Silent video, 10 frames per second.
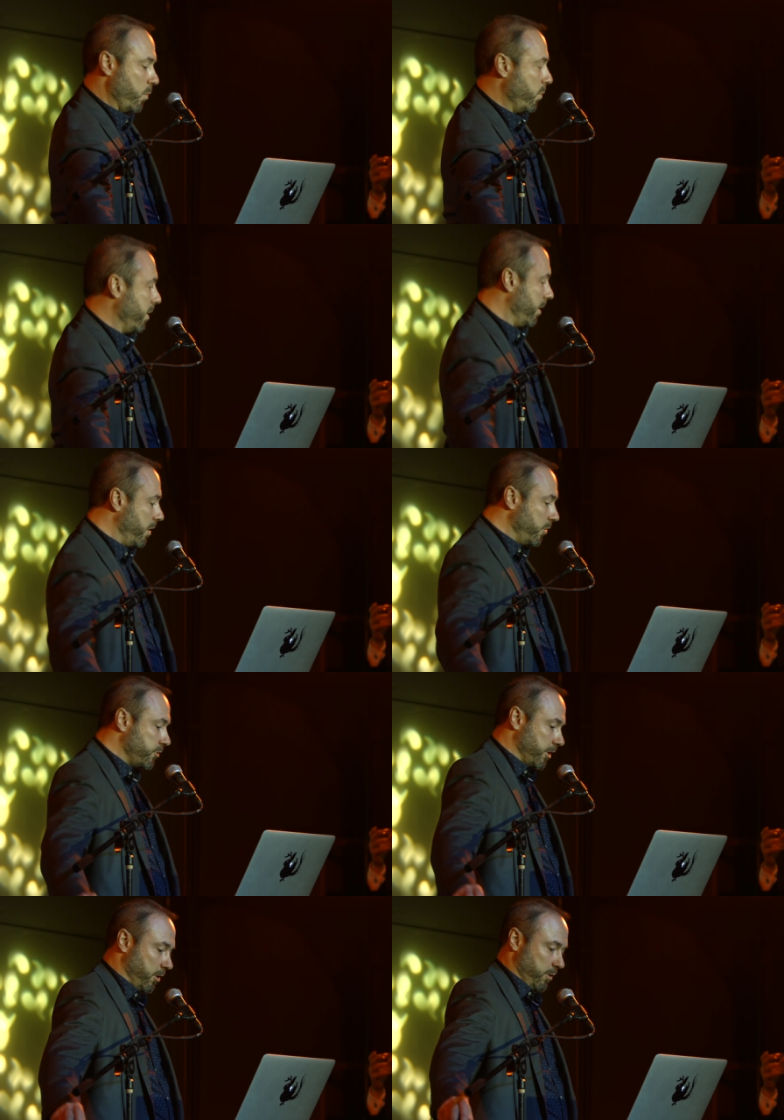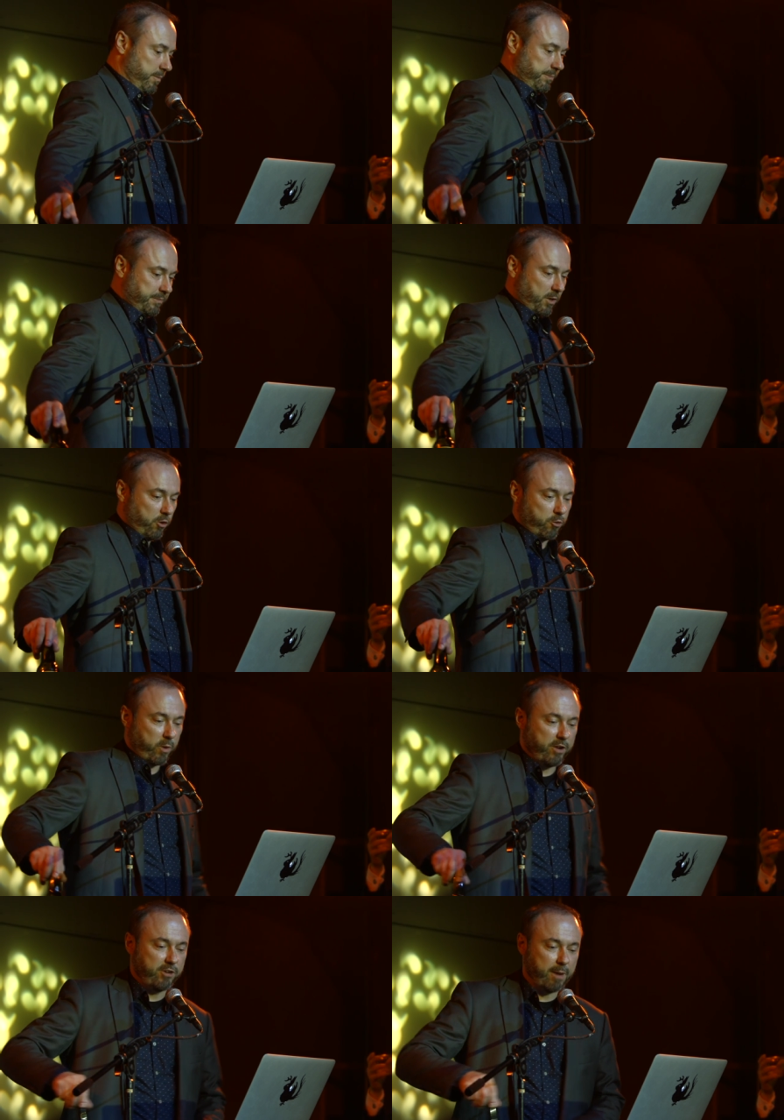will also
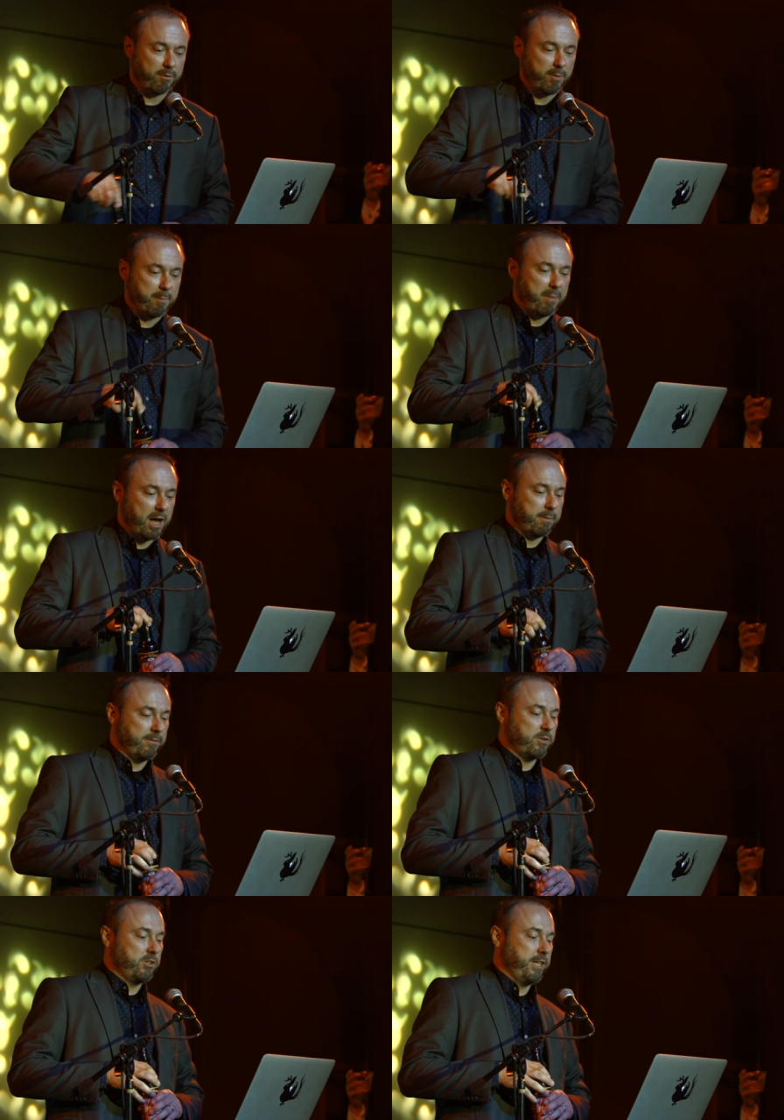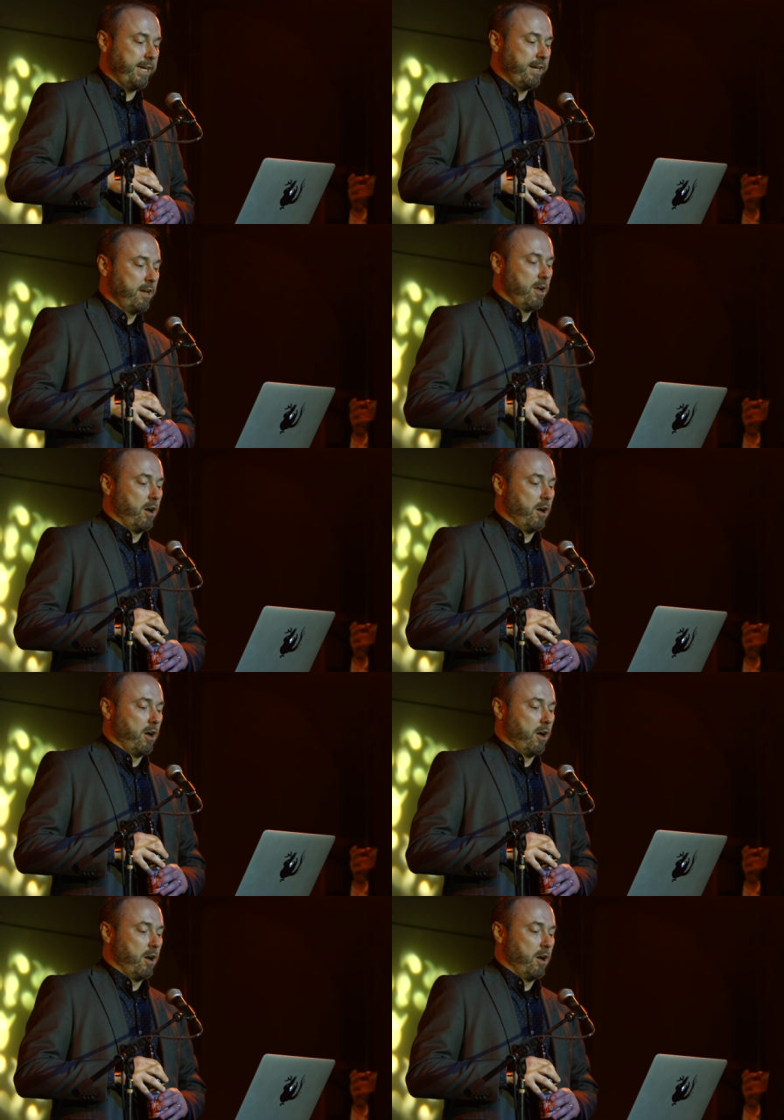dredge up from the bottom of the sea